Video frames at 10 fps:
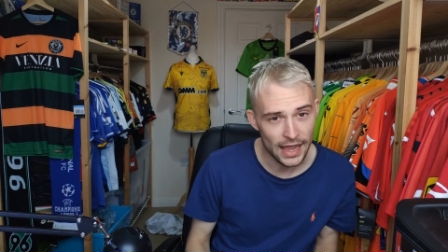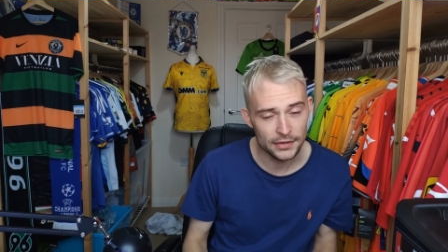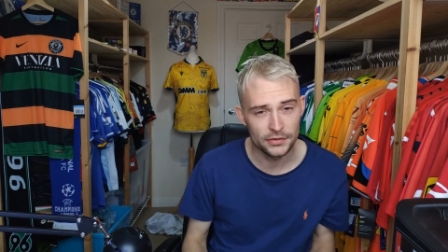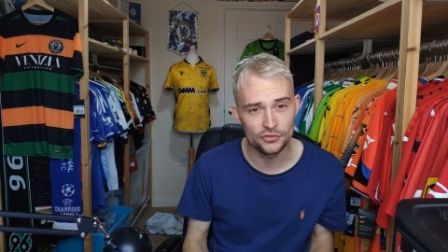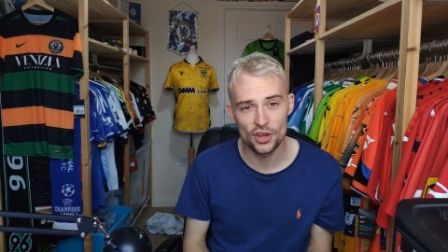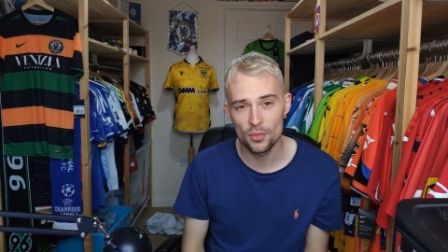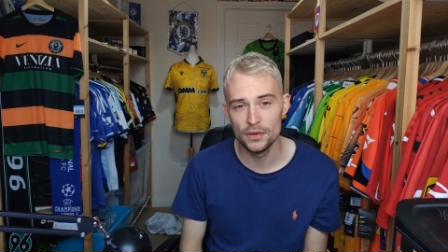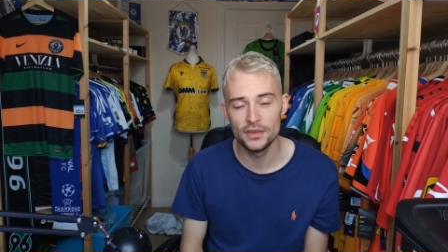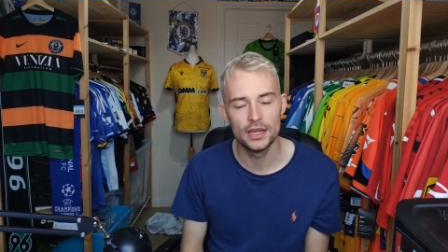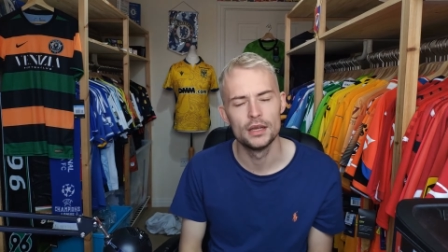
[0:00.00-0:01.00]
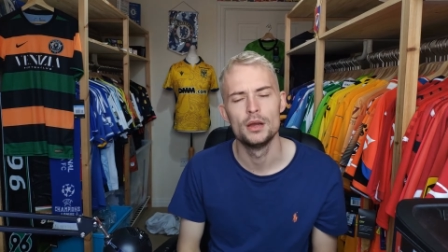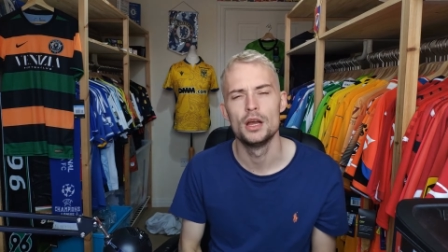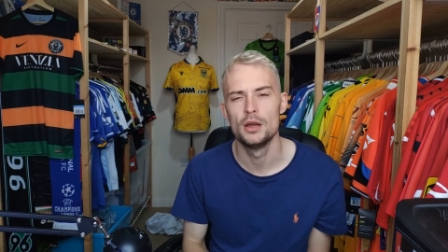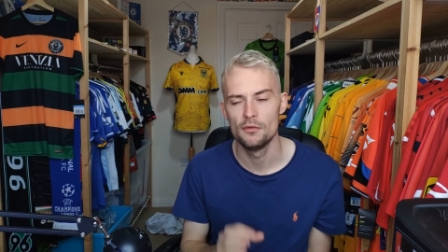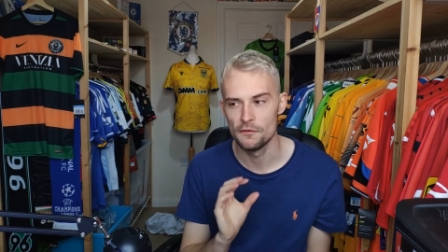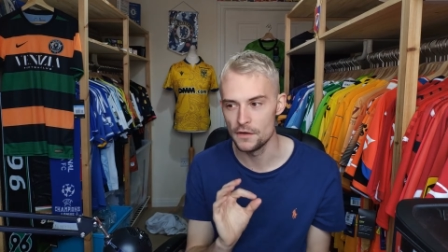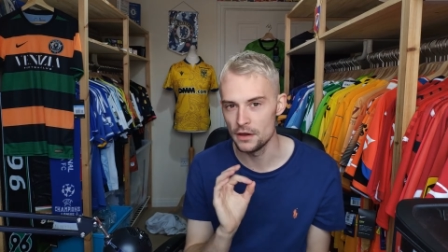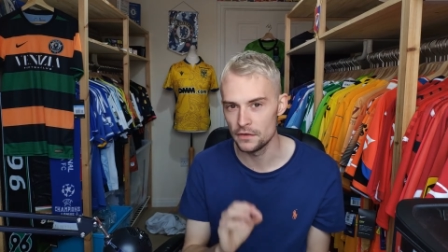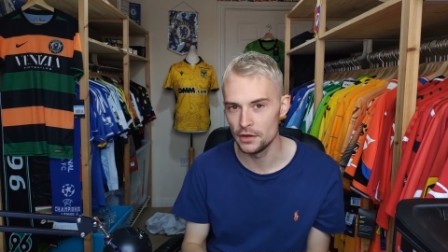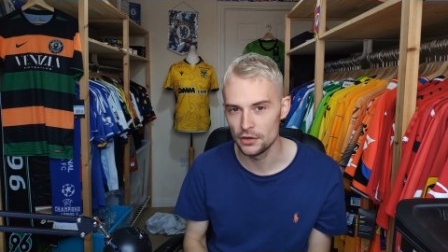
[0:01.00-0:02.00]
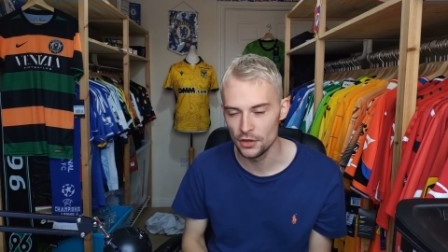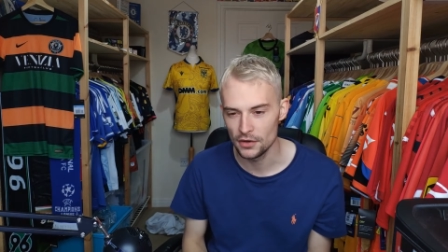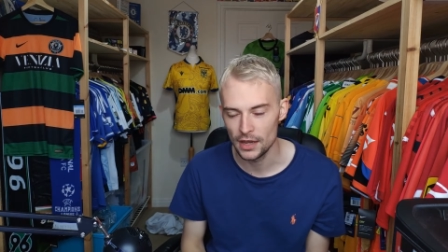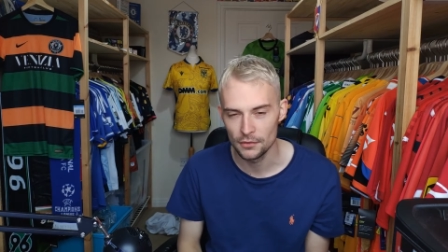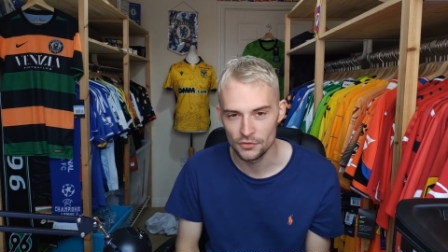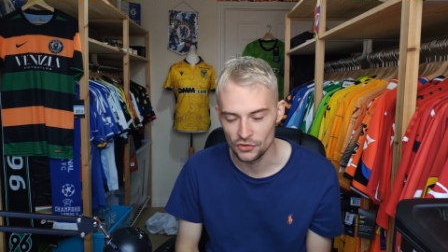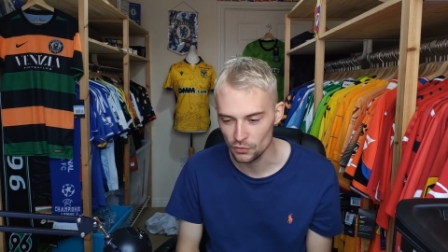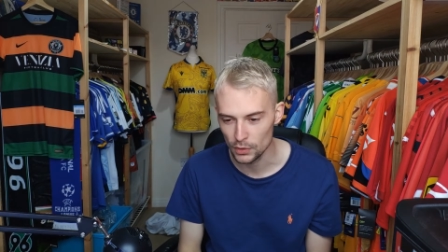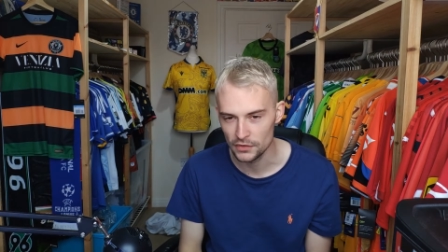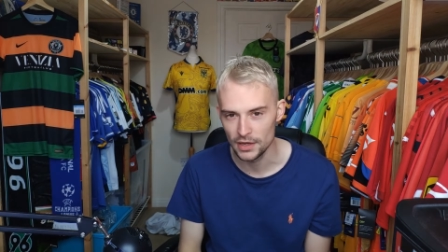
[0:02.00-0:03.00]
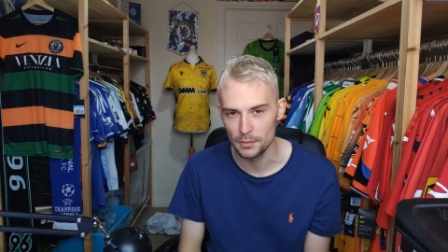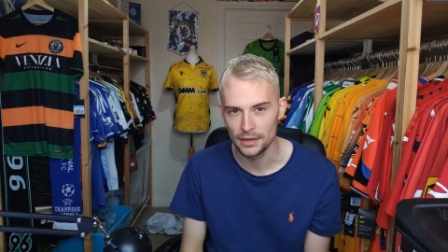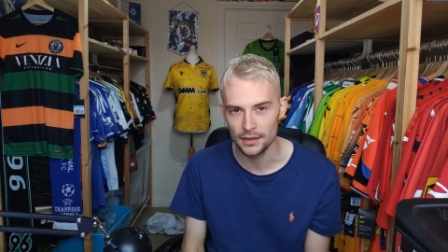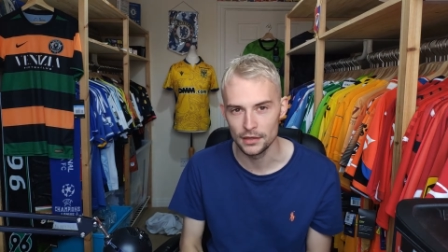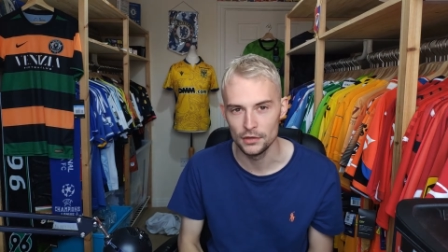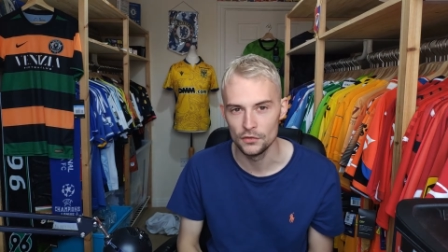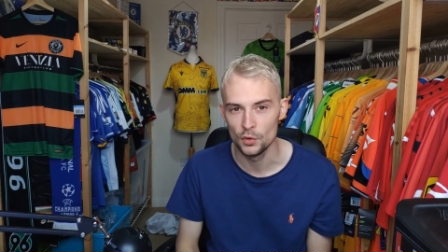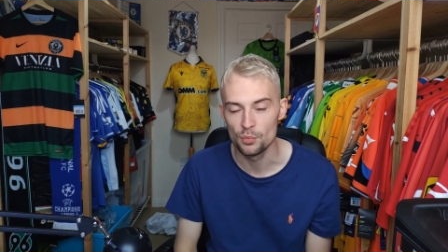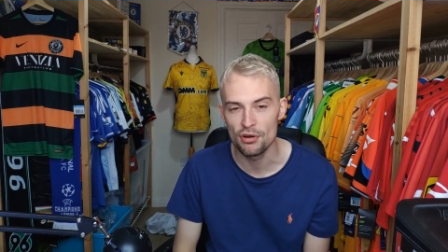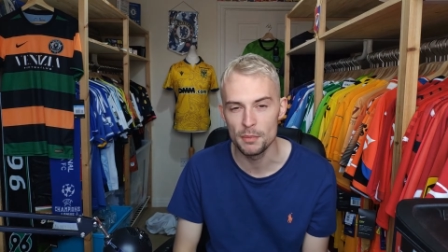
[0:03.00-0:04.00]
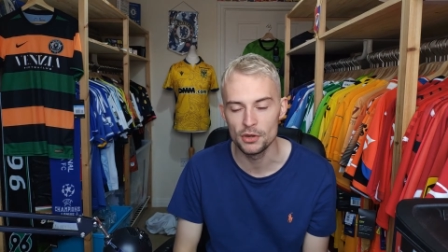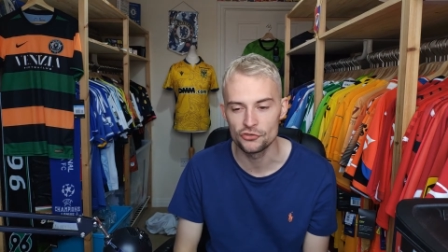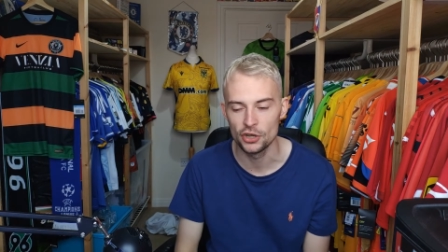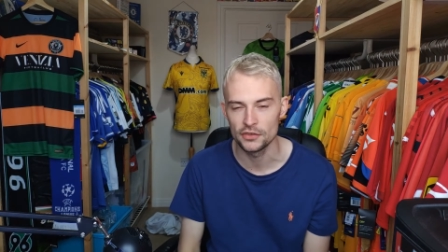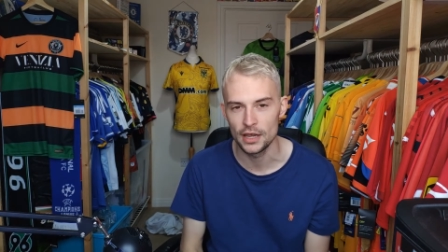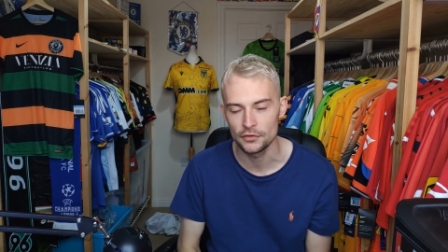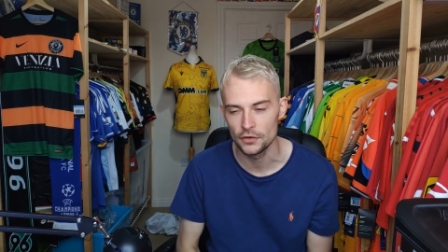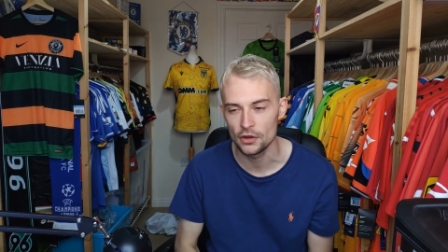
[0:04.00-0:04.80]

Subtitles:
as for the shirt printing, very, very good. I just want to say a big thank you to Premier Shirts Ashford.